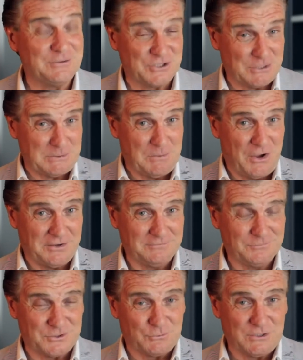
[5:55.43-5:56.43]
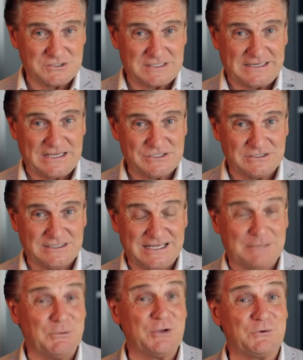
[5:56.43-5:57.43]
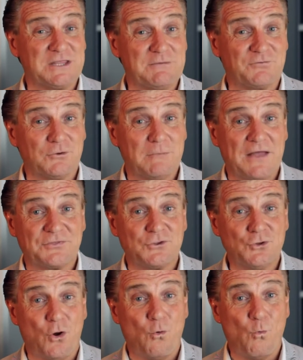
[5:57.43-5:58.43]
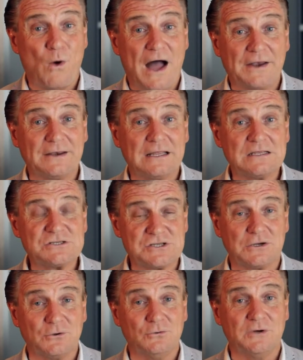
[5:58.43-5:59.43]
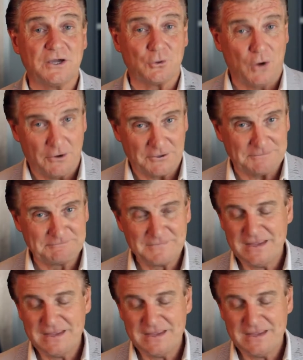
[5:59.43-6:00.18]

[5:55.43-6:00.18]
Keep in mind, with the real estate agent, it had been with him for a month, not one single inquiry.